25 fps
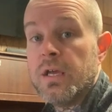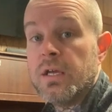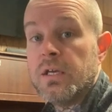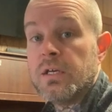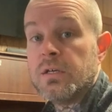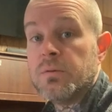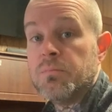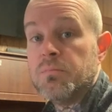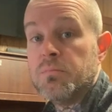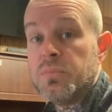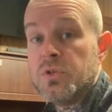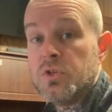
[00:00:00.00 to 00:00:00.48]

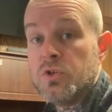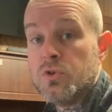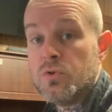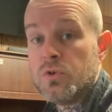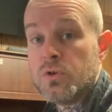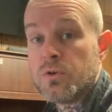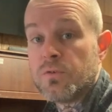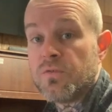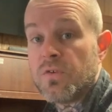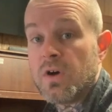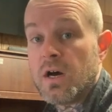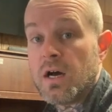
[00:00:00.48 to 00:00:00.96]
a
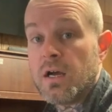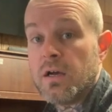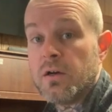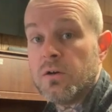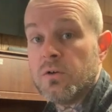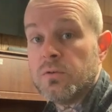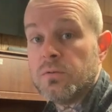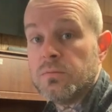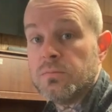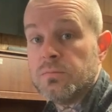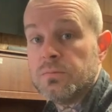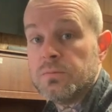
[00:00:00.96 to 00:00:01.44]
computer
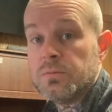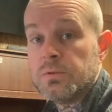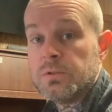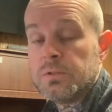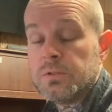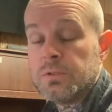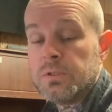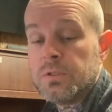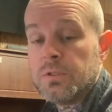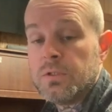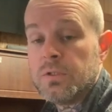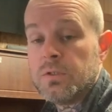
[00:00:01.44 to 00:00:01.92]
file
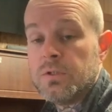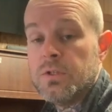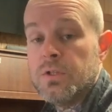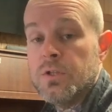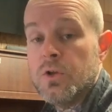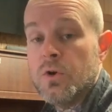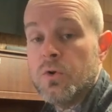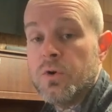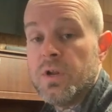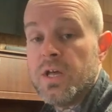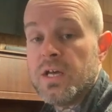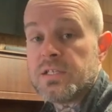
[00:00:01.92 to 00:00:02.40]

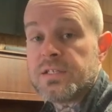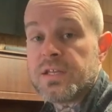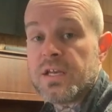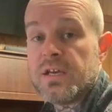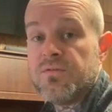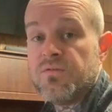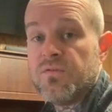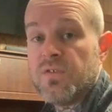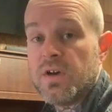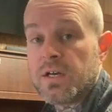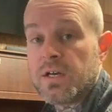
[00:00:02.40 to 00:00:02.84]
known as a